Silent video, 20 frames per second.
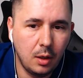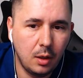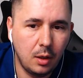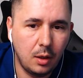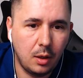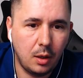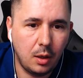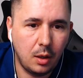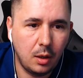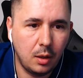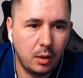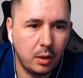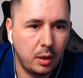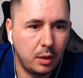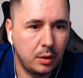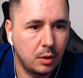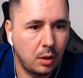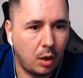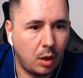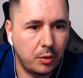
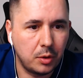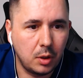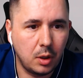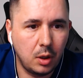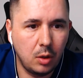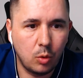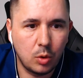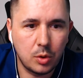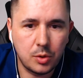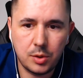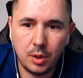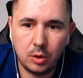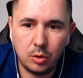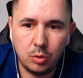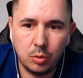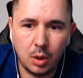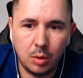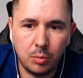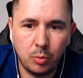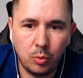And the other keywords that
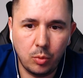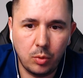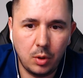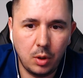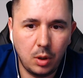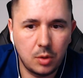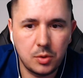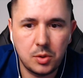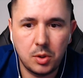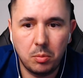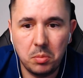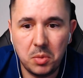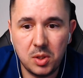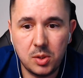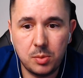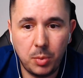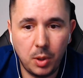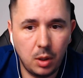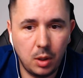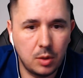you can put there, some
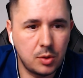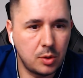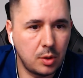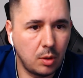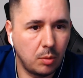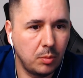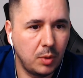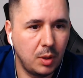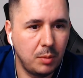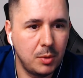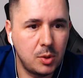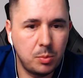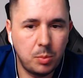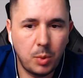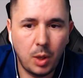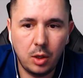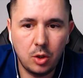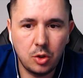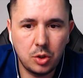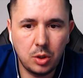misspells, some maybe
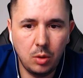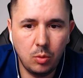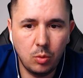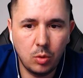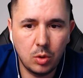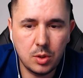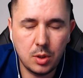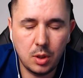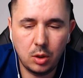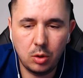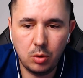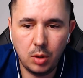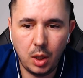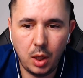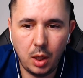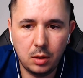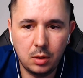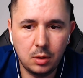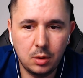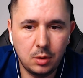Spanish keywords that you can
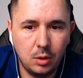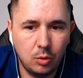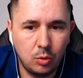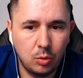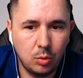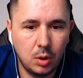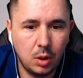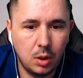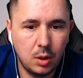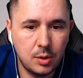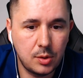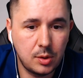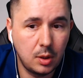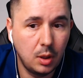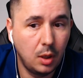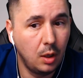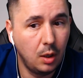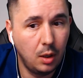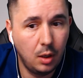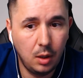add into the list.
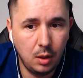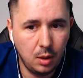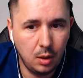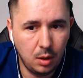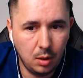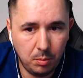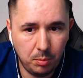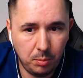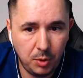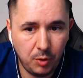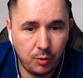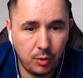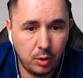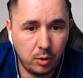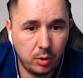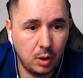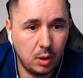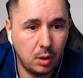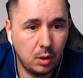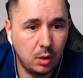Be
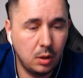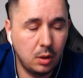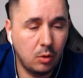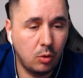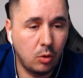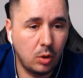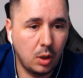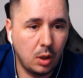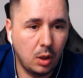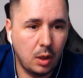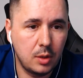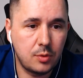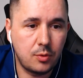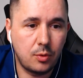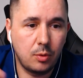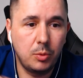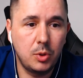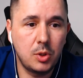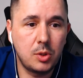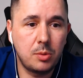very organized
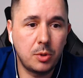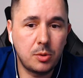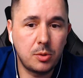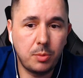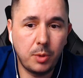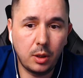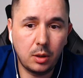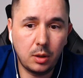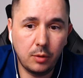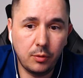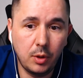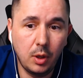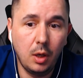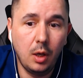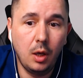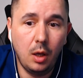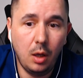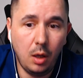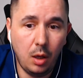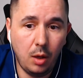from this perspective,
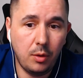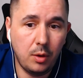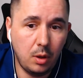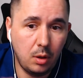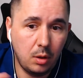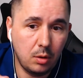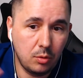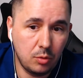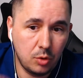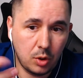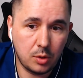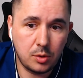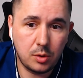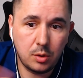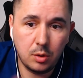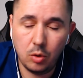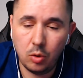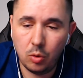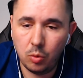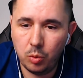and then
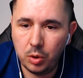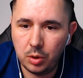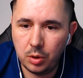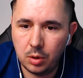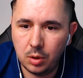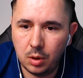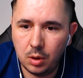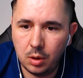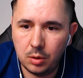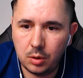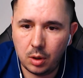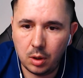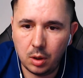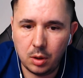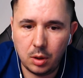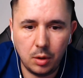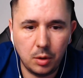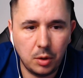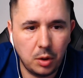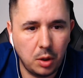just go with
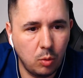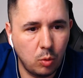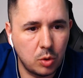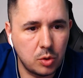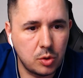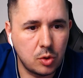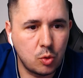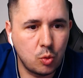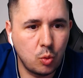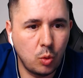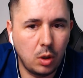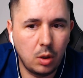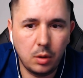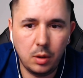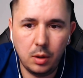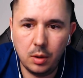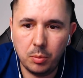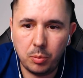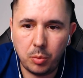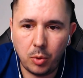targeting the keywords as well
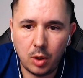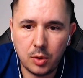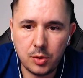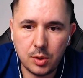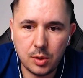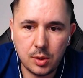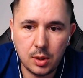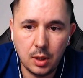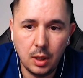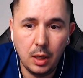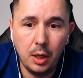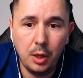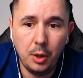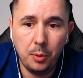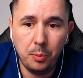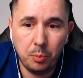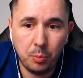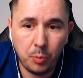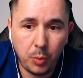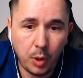in the process.
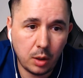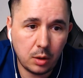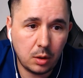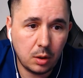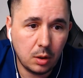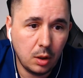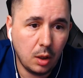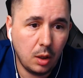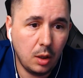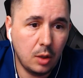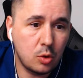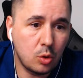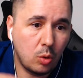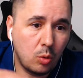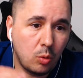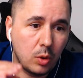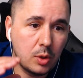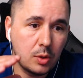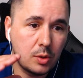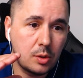But it's
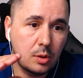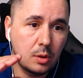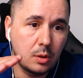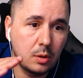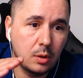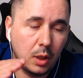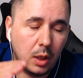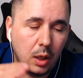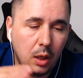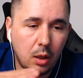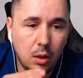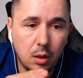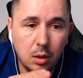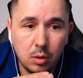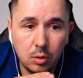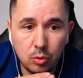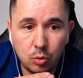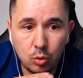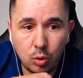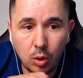always, again,
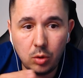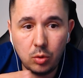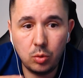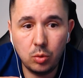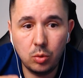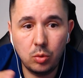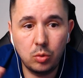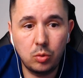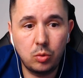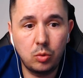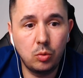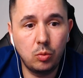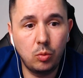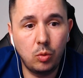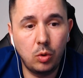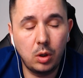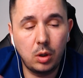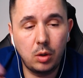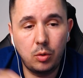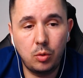try to
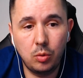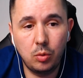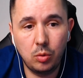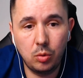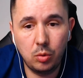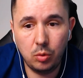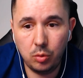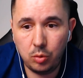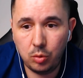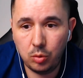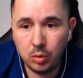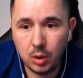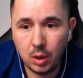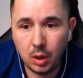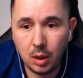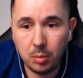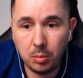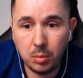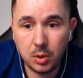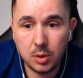work through the
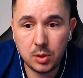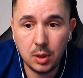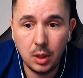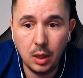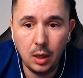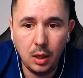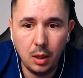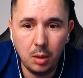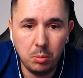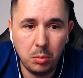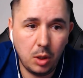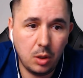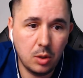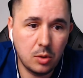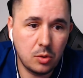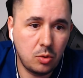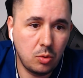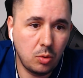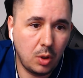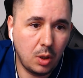numbers,
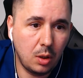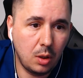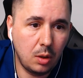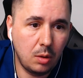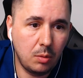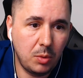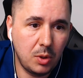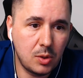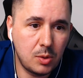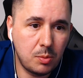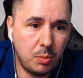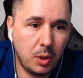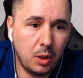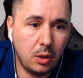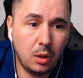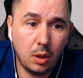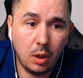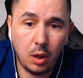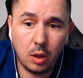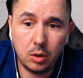because you can be
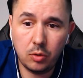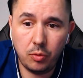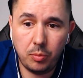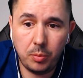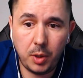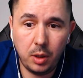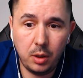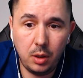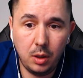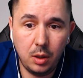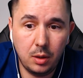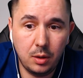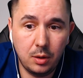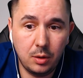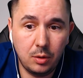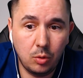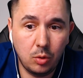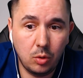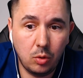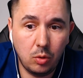spending a lot of money
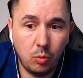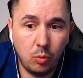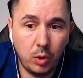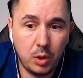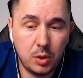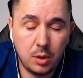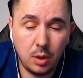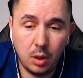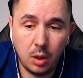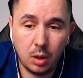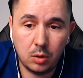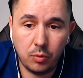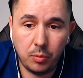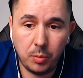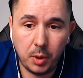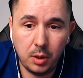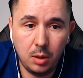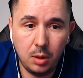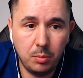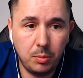and wasting a lot of
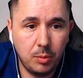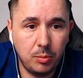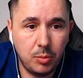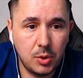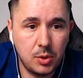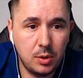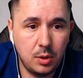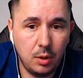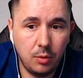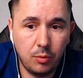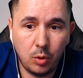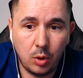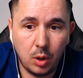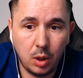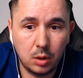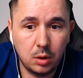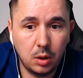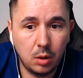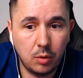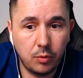money in PPC if you're
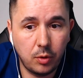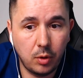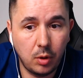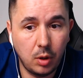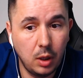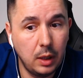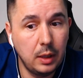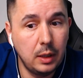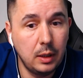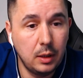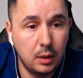not careful.